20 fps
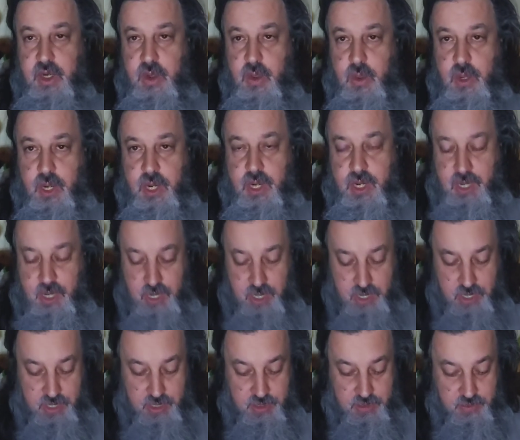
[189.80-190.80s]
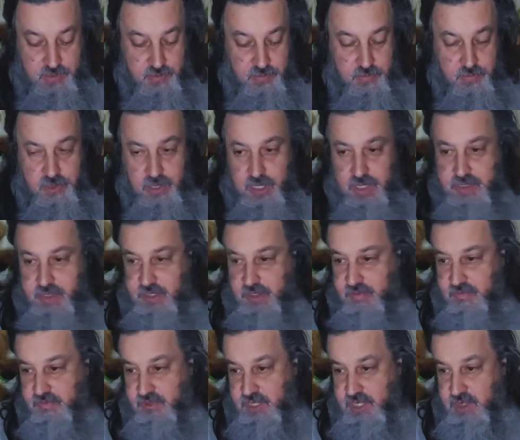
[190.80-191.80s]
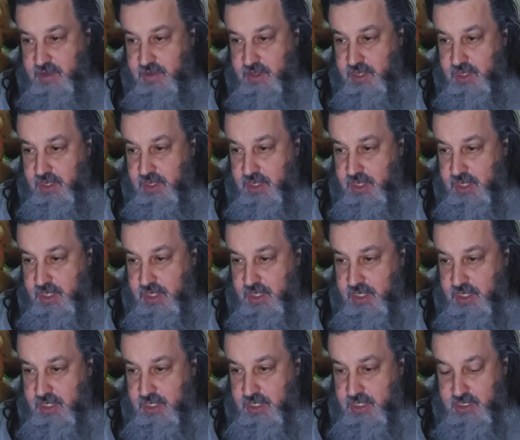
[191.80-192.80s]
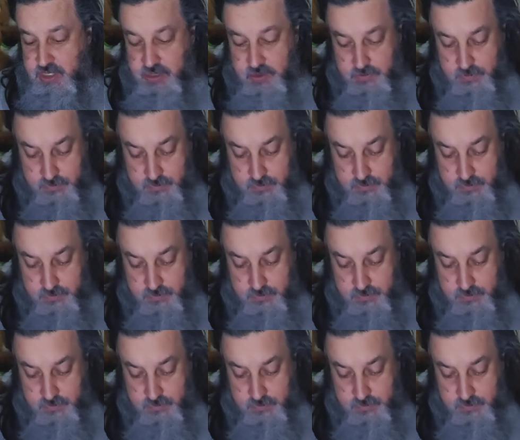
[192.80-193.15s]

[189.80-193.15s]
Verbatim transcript: quick unboxing video. It is